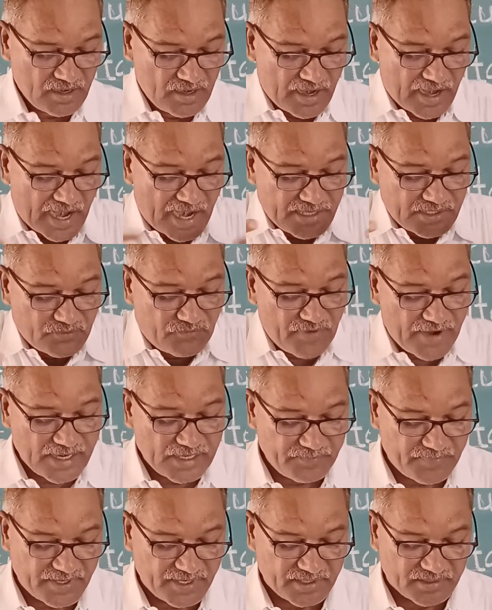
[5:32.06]
and
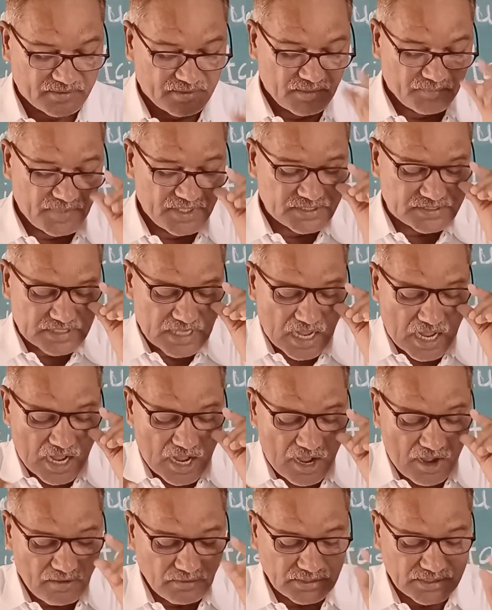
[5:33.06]
well-being. Means
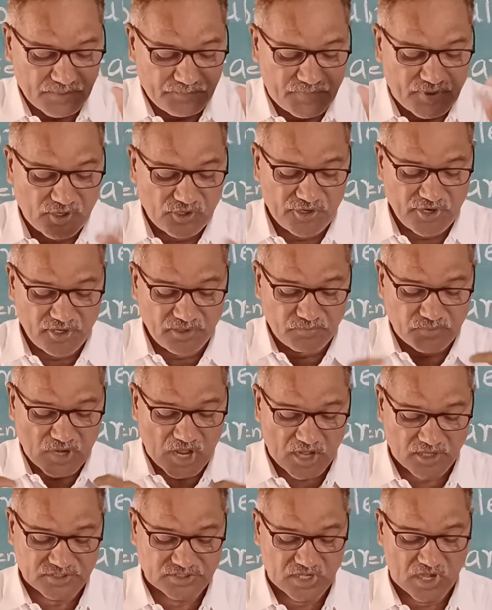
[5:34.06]
all the building
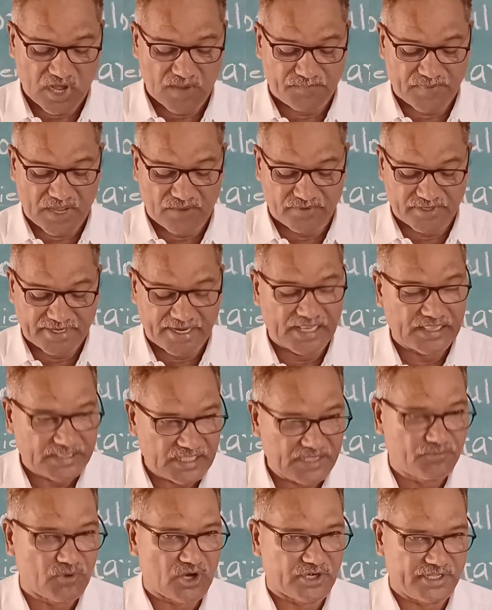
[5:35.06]
blocks of our
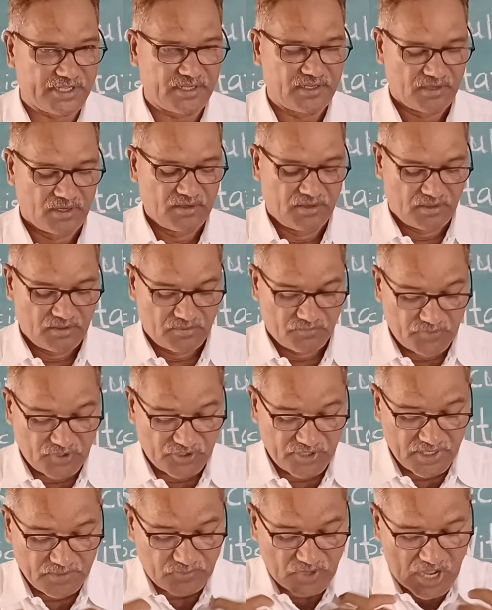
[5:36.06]
healthy body.
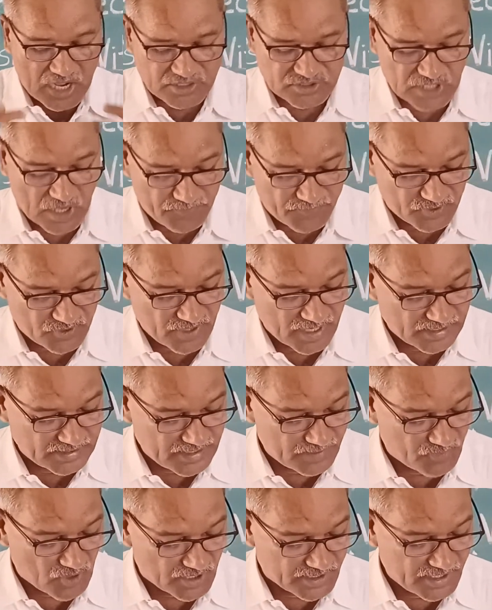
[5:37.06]
Building blocks of our
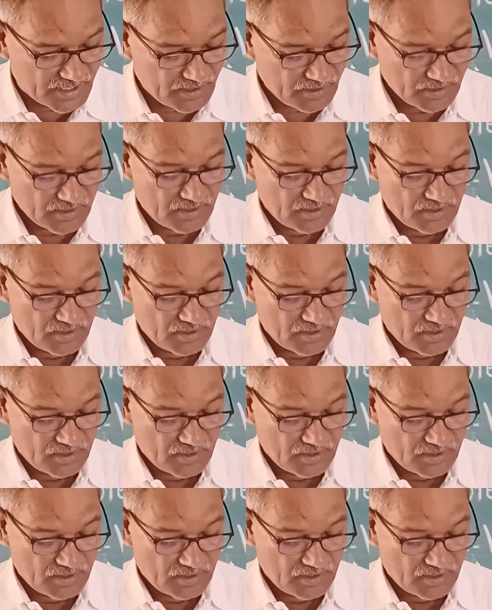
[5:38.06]
healthy body,